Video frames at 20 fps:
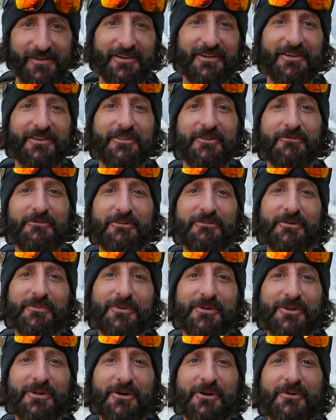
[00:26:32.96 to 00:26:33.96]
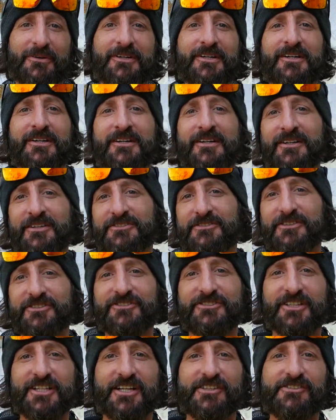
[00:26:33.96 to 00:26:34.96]
in the river below. So
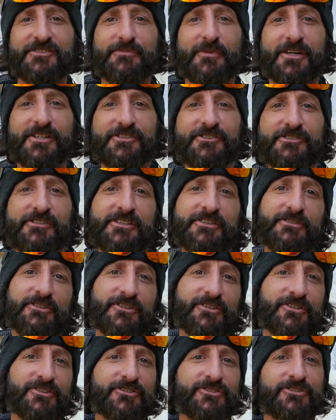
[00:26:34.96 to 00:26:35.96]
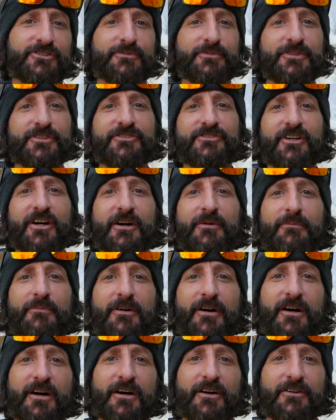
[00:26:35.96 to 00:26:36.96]
let's check out this monastery. There should be some,
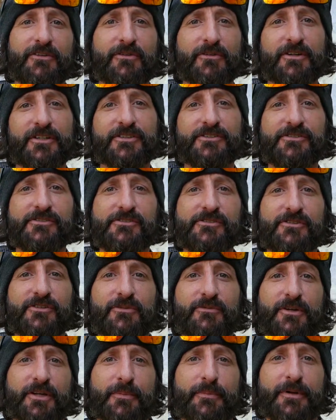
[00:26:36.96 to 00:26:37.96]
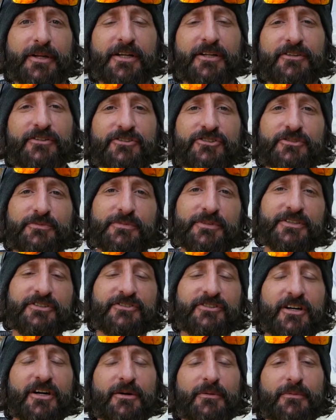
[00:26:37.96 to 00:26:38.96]
according to Wikipedia, there should be
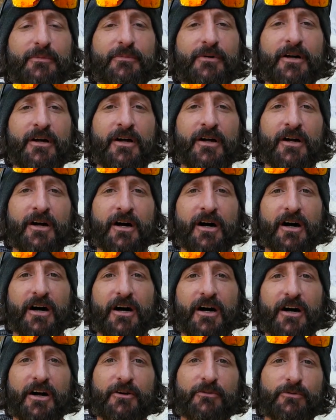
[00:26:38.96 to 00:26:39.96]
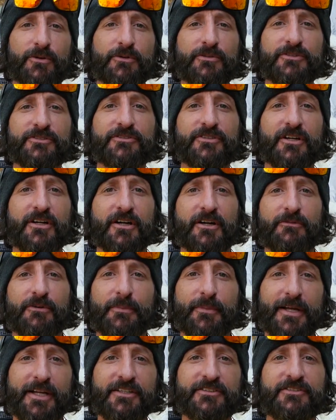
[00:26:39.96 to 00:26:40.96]
some
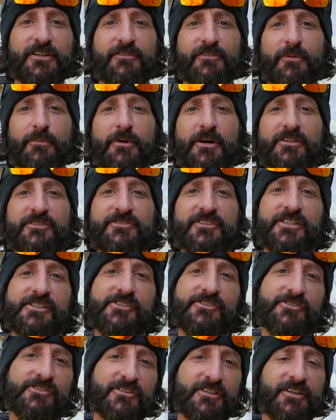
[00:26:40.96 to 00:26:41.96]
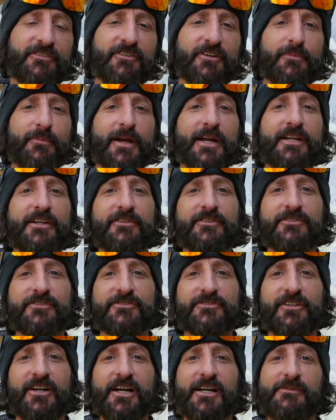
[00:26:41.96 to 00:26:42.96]
remains of the monks that used to live here back in
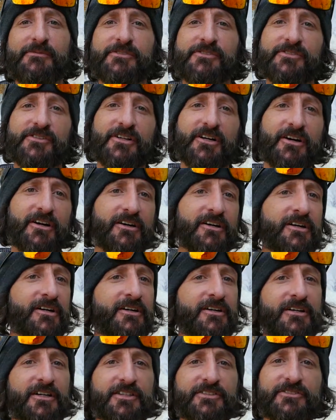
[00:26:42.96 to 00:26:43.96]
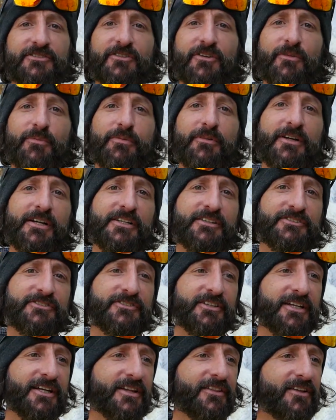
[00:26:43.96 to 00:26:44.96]
those times. So this is an old
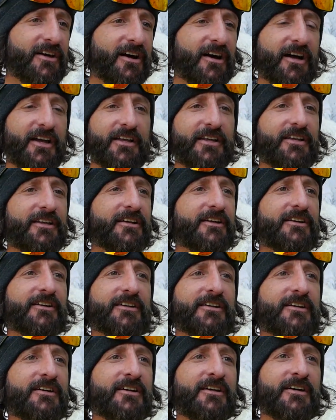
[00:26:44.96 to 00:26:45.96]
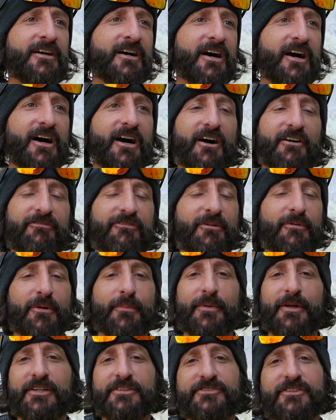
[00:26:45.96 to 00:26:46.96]
place, and the hike here from our
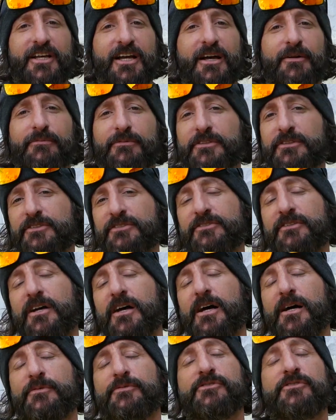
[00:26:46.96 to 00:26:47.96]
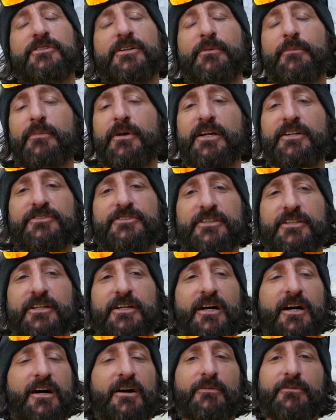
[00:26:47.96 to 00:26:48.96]
base camp is absolutely amazing.
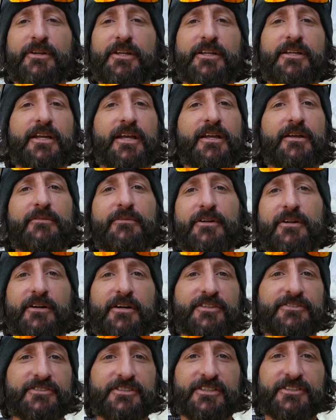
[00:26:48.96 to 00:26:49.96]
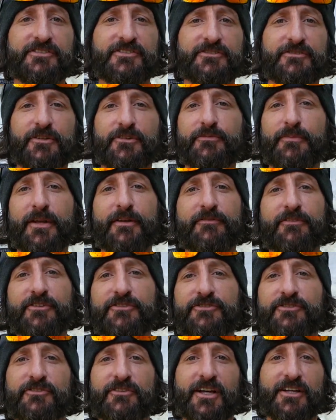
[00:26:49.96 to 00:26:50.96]
We came, you know, as it is, it's May
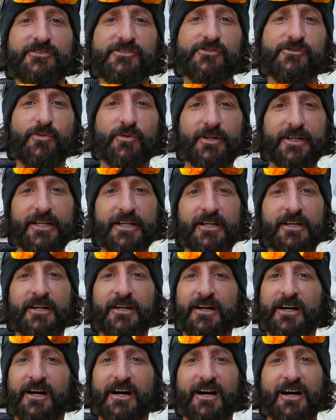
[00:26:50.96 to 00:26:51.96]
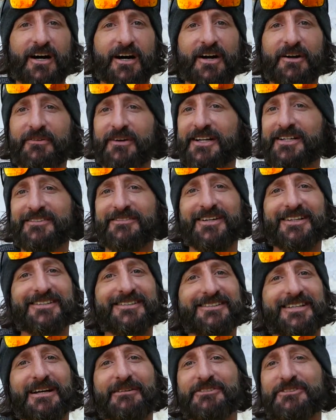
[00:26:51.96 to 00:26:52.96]
1st, 2020, right in
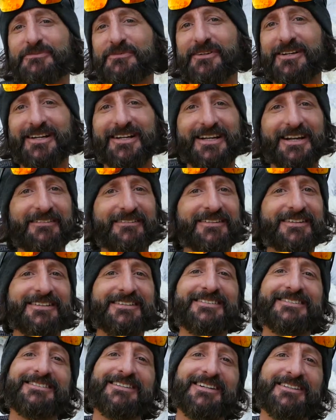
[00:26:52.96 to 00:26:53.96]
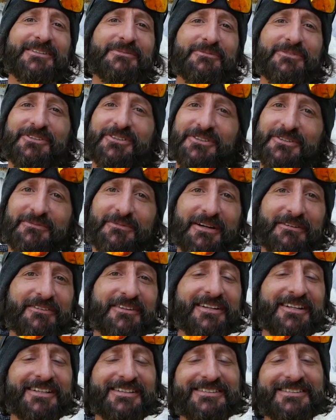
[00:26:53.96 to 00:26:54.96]
the time of spring. Everything's just starting to bloom.
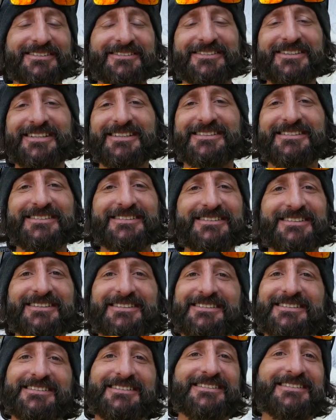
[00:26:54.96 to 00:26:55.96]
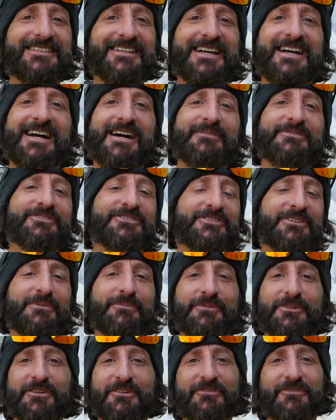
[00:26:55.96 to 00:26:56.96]
Everything is green, so it's just an absolutely
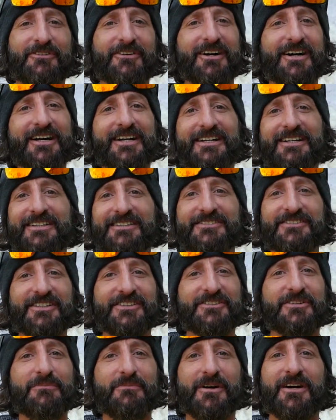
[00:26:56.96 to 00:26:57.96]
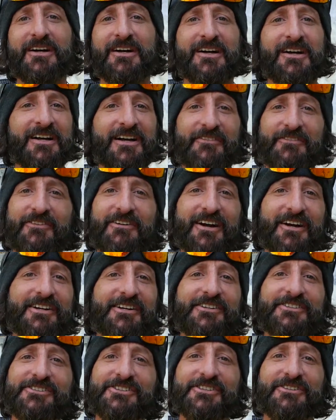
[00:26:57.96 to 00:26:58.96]
beautiful hike. It's a if you're out
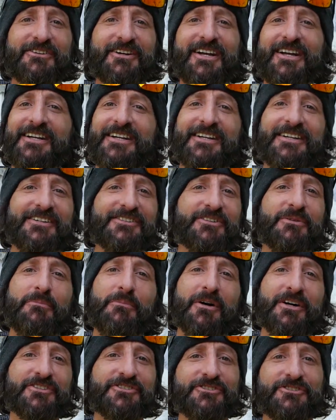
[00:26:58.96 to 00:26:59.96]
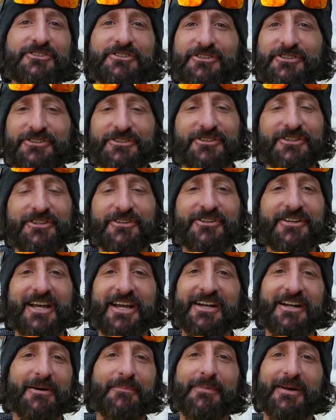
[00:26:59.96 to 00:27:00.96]
here in Ukraine, it is a must-do. You
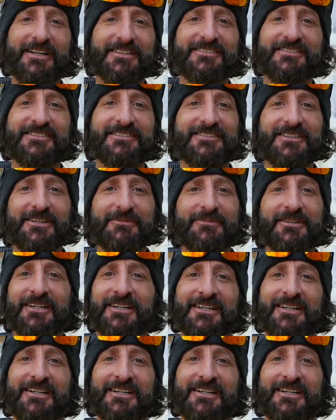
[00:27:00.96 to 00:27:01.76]
cannot pass this up,